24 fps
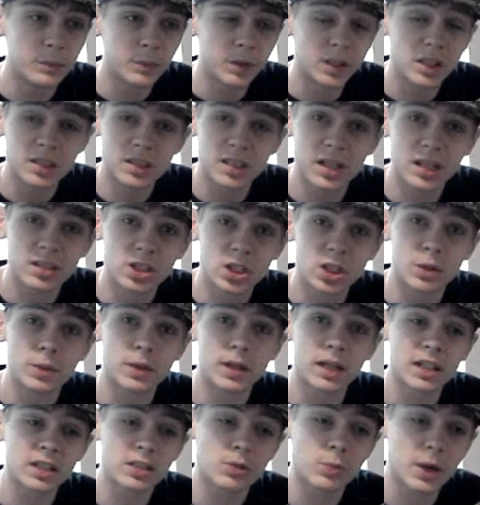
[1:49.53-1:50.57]
Because I had two
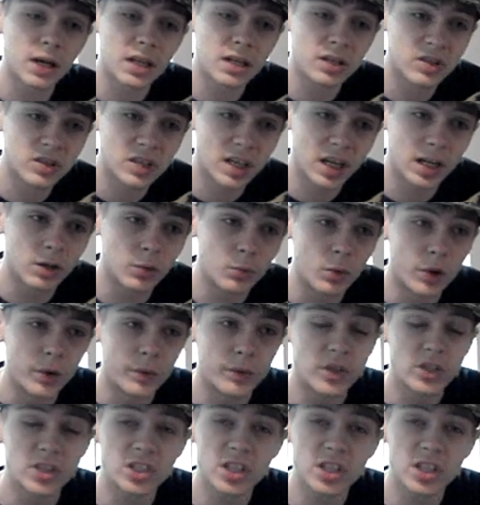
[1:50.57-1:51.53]
and I had to buy the second one.